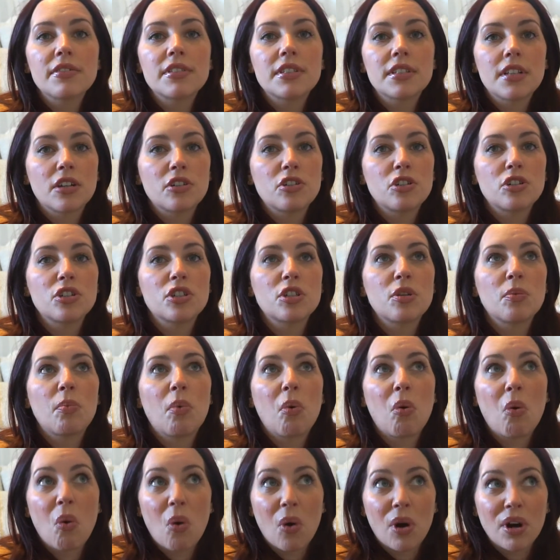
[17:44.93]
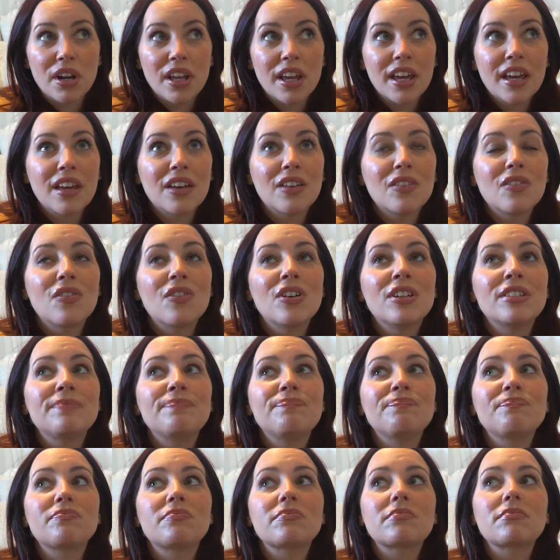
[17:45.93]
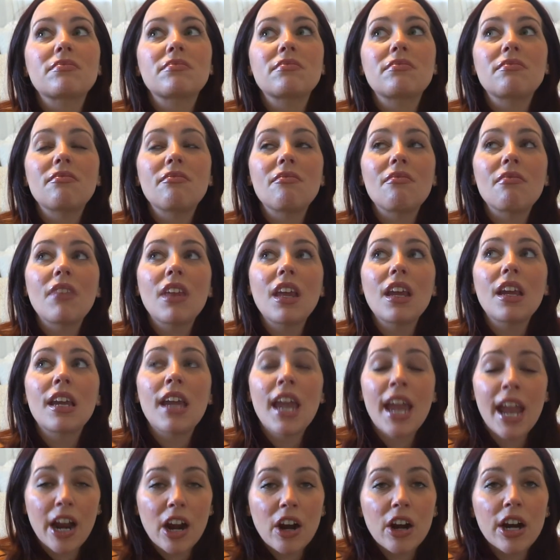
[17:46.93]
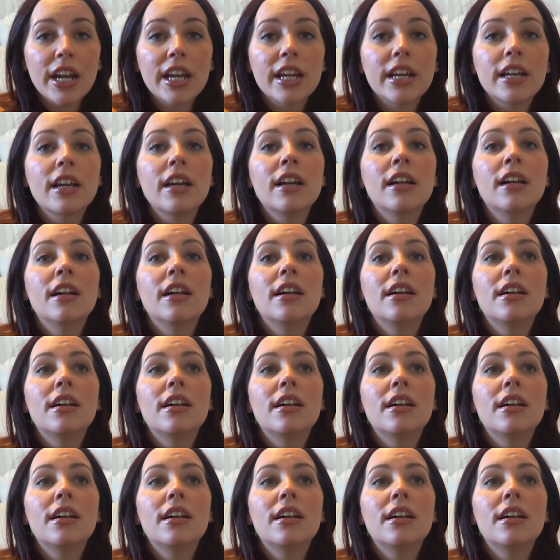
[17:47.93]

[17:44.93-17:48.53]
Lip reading: such a supportive, caring,